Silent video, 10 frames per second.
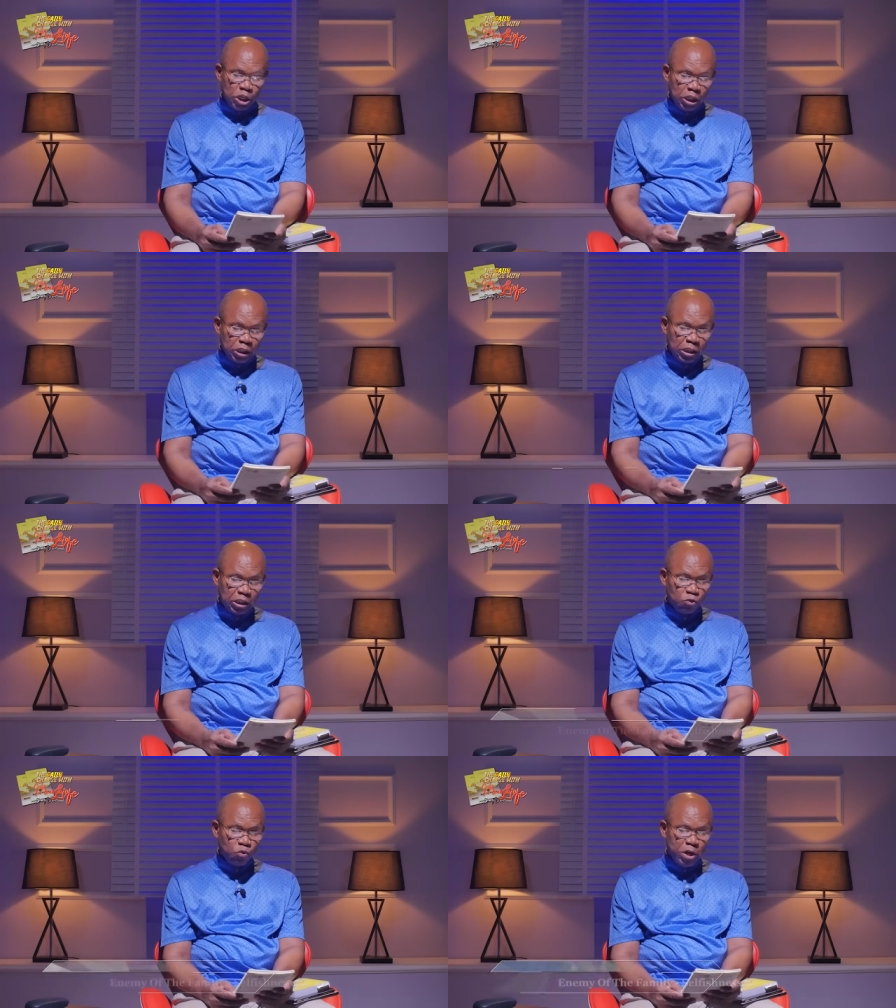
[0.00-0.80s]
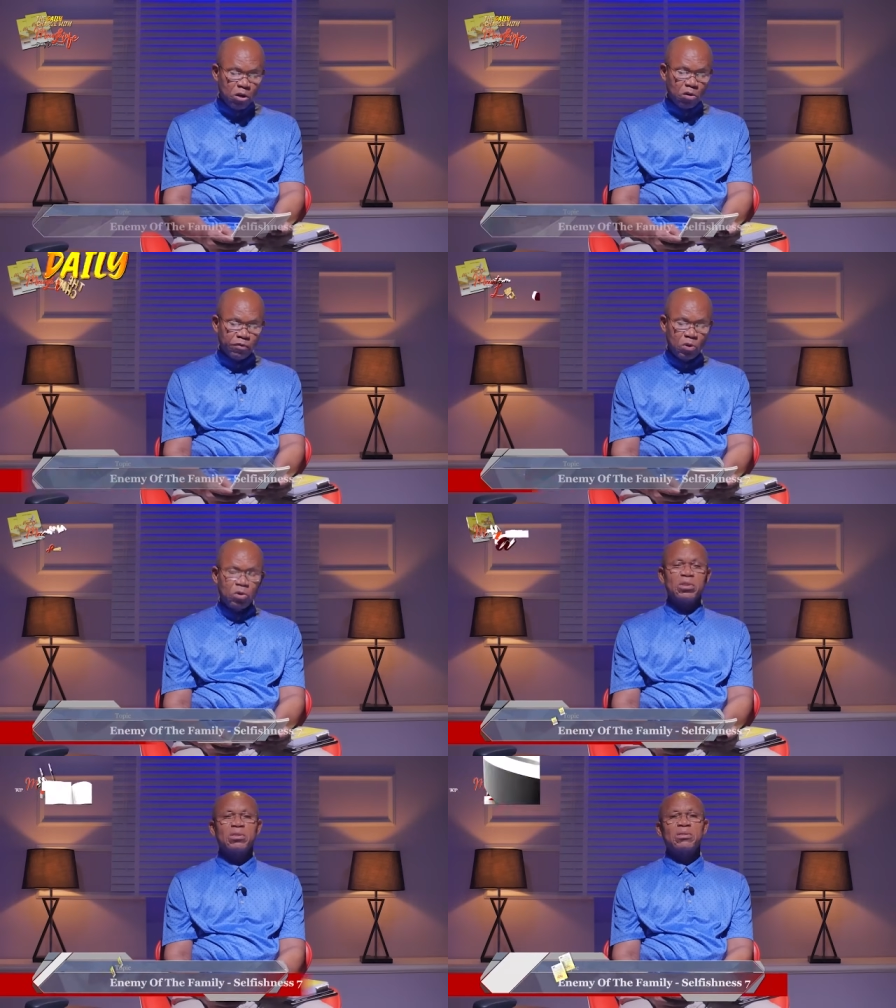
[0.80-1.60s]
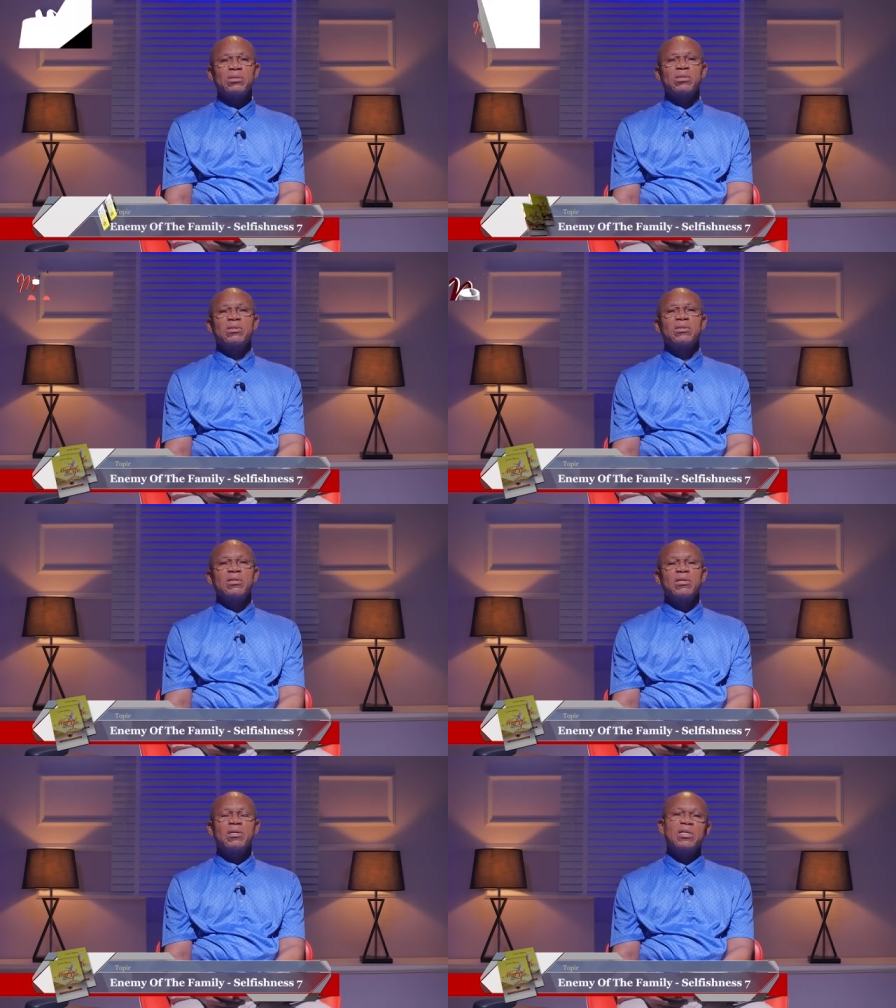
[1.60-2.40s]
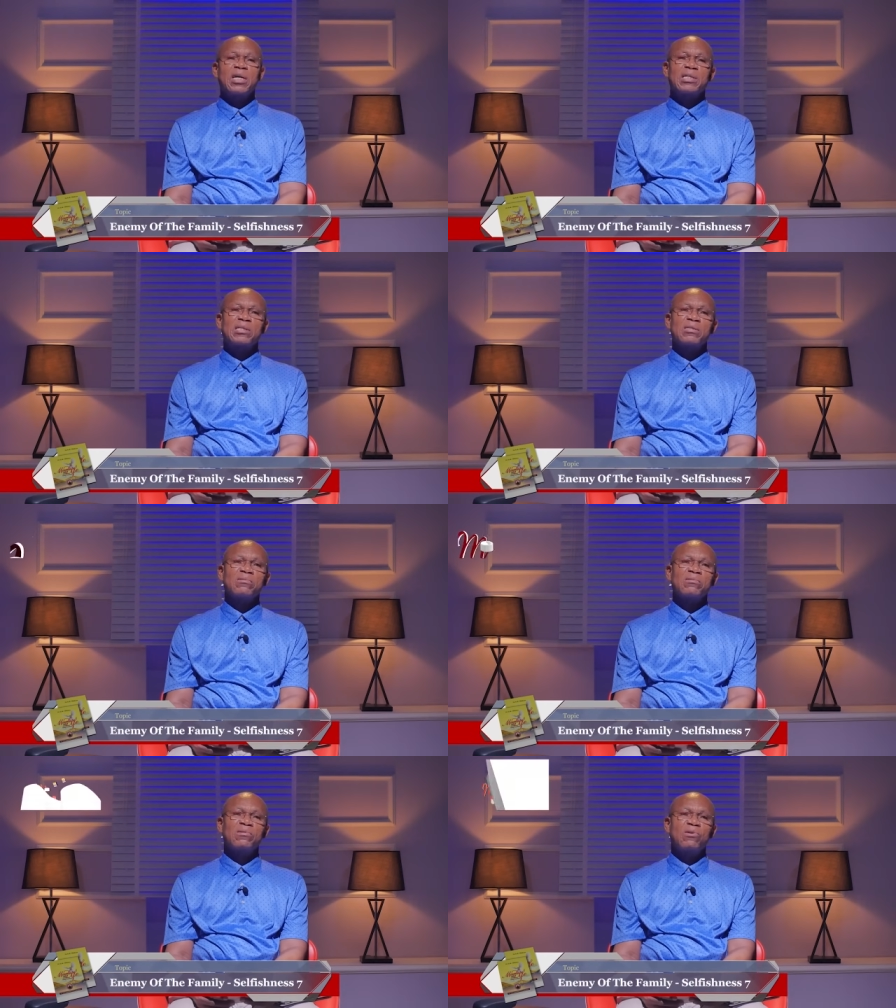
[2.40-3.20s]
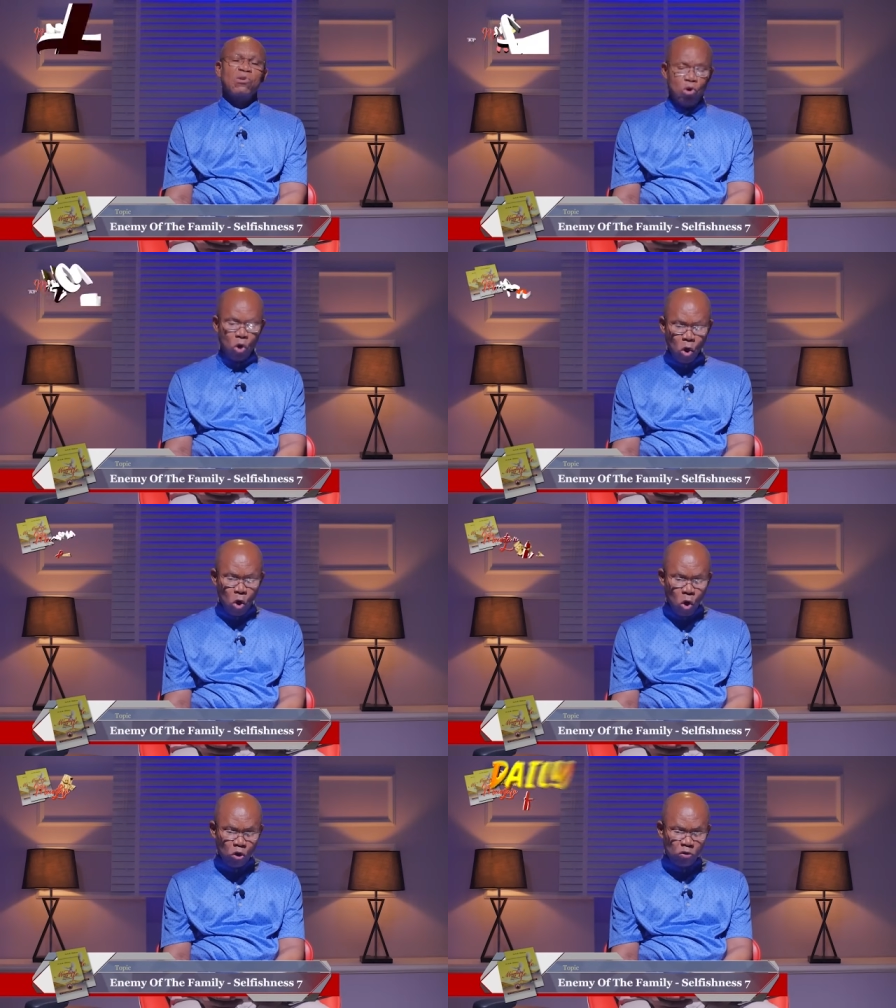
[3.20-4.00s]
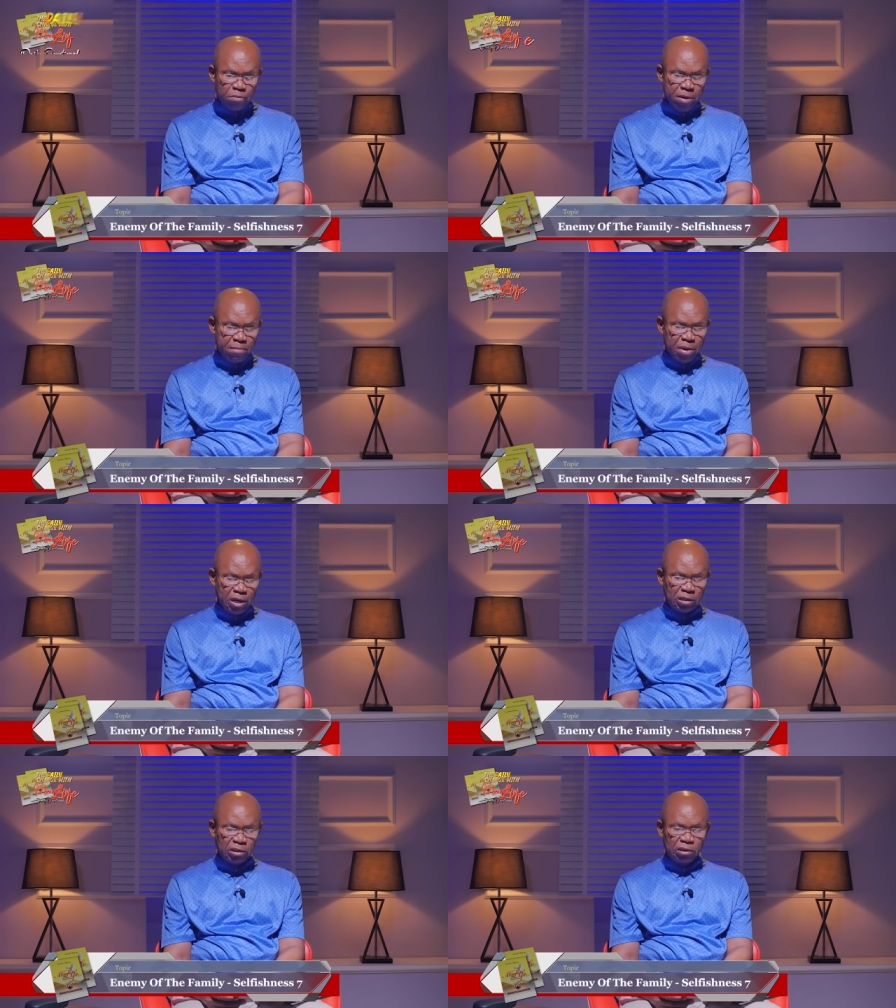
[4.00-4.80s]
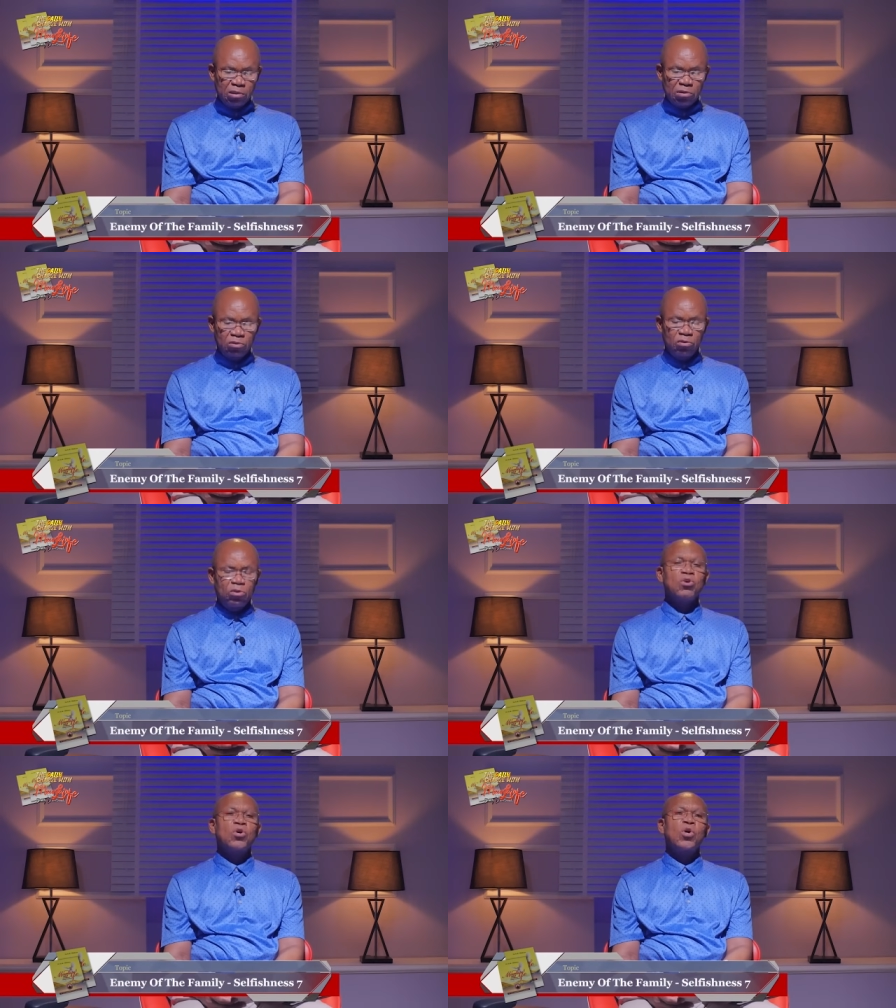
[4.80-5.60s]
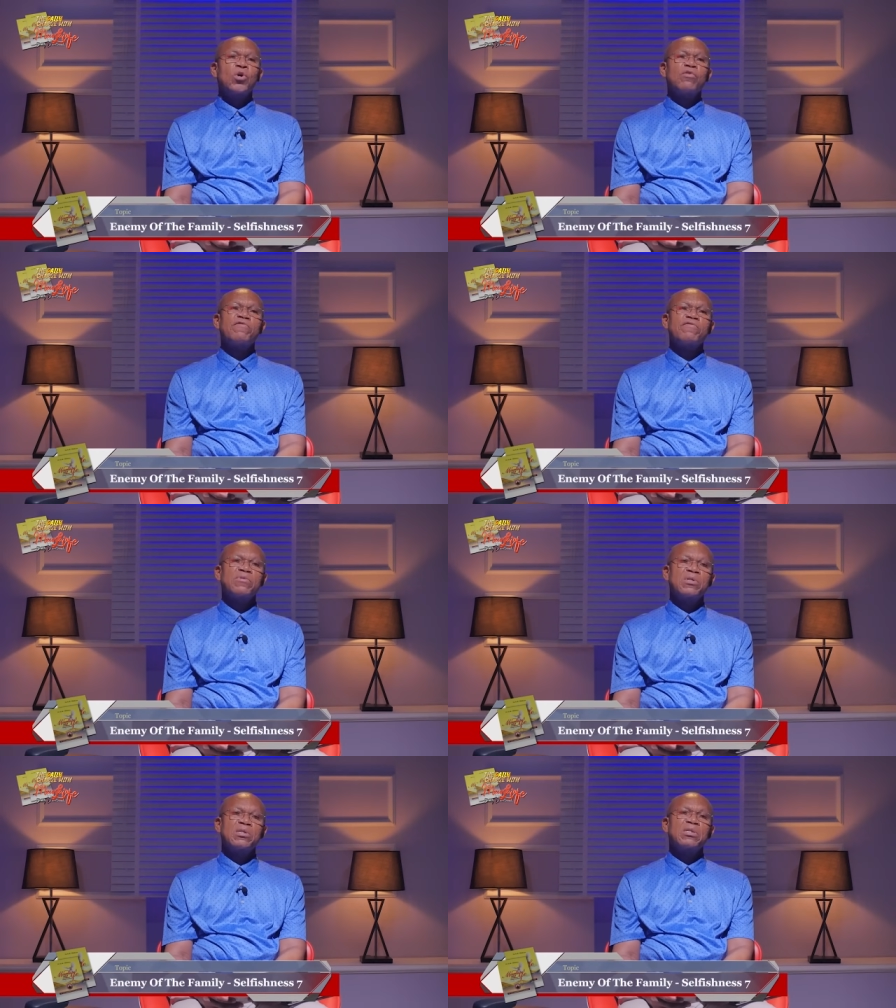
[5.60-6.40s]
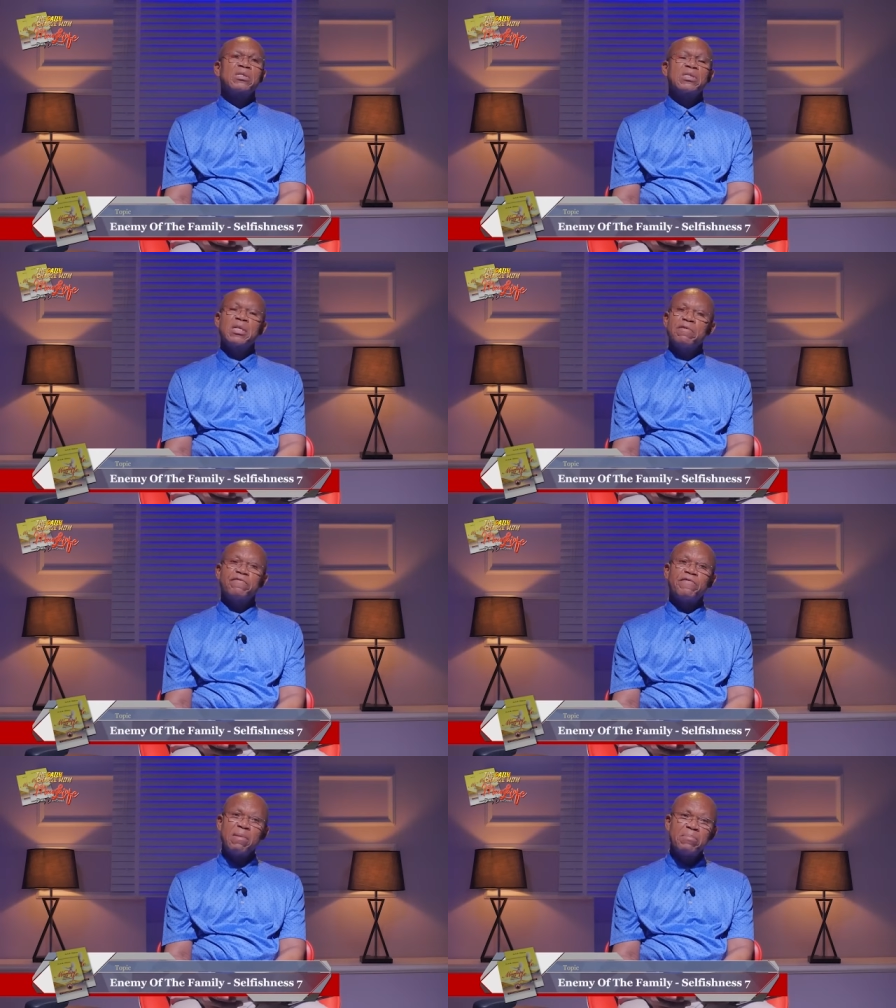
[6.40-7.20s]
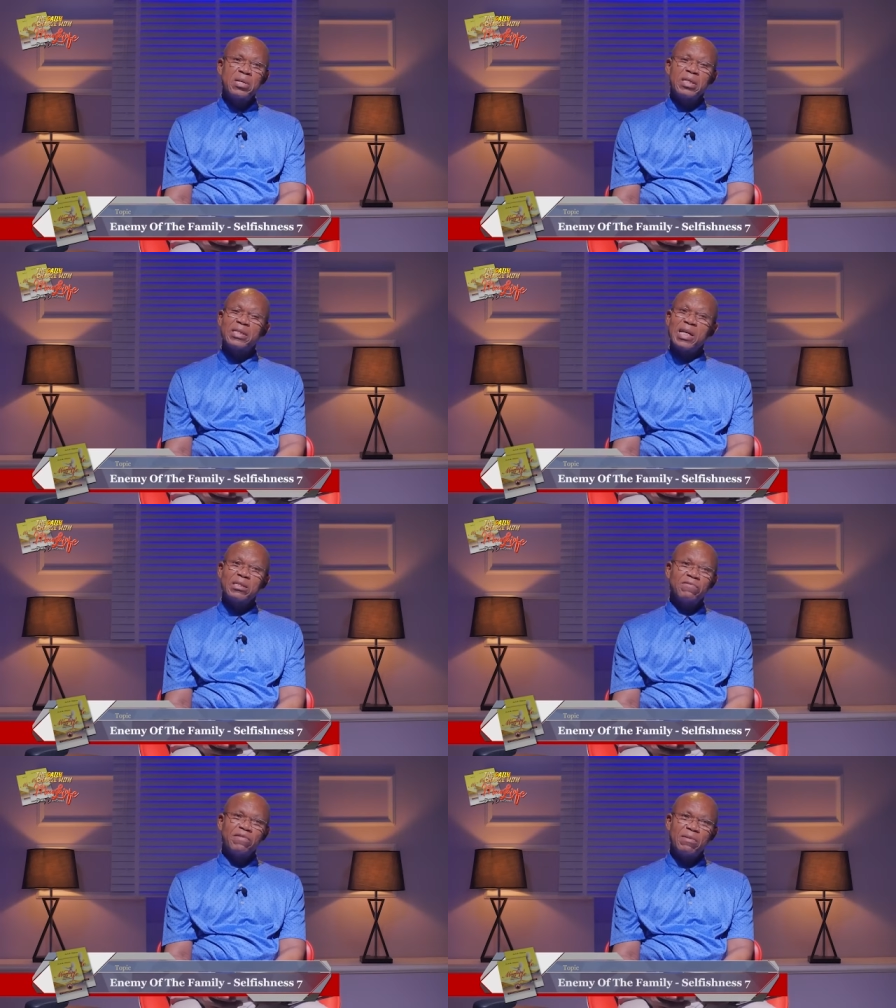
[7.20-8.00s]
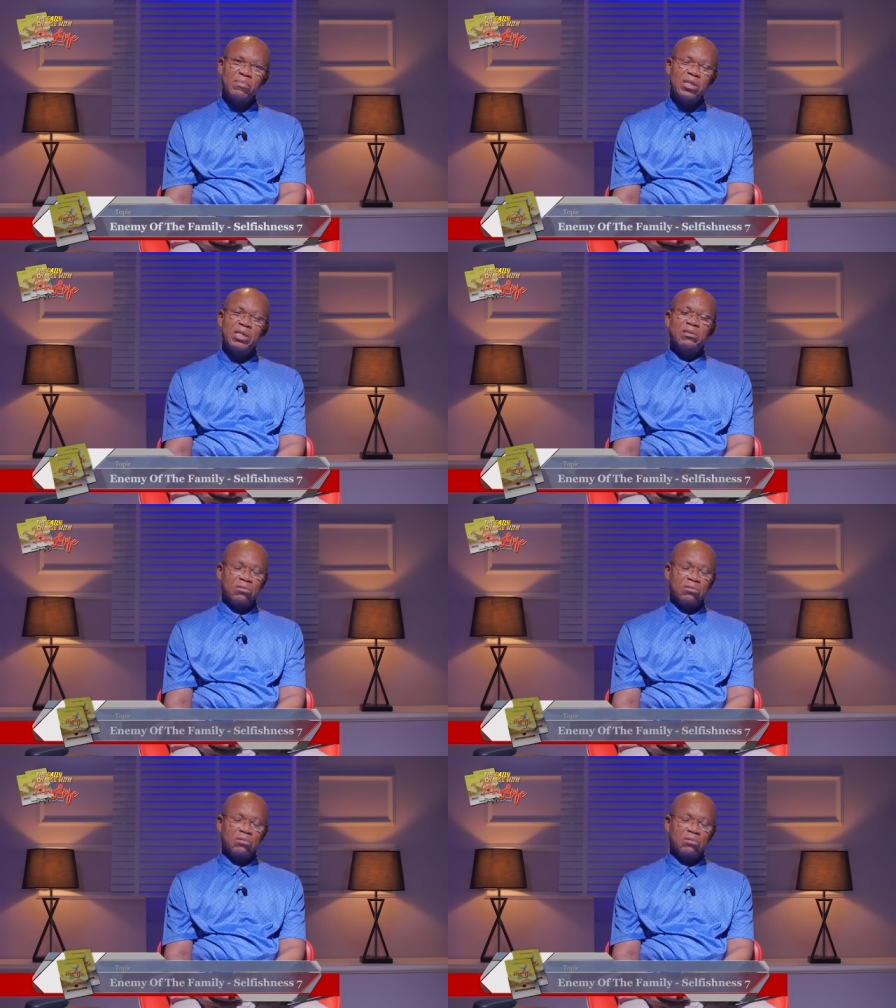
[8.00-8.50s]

it is the will of God that all members of the family, that family,